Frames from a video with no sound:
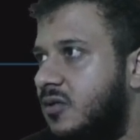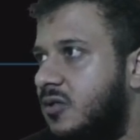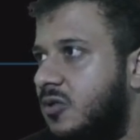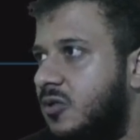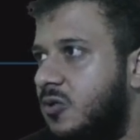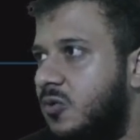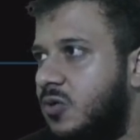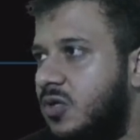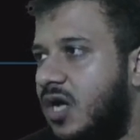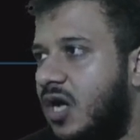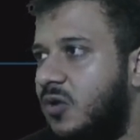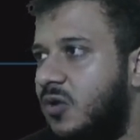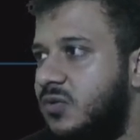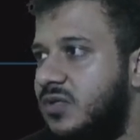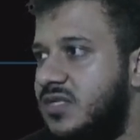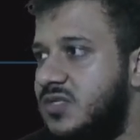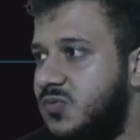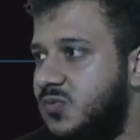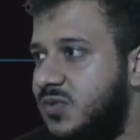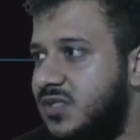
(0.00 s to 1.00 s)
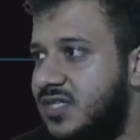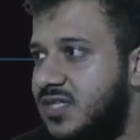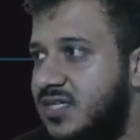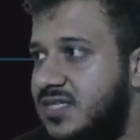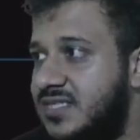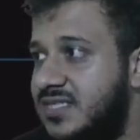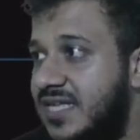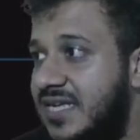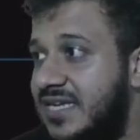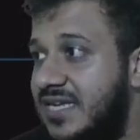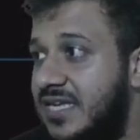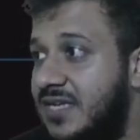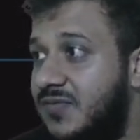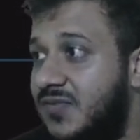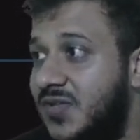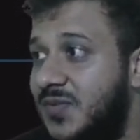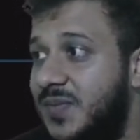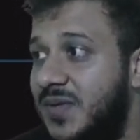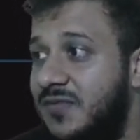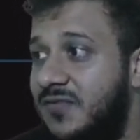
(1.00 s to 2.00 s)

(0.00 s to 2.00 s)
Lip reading: Look how this works, then it will be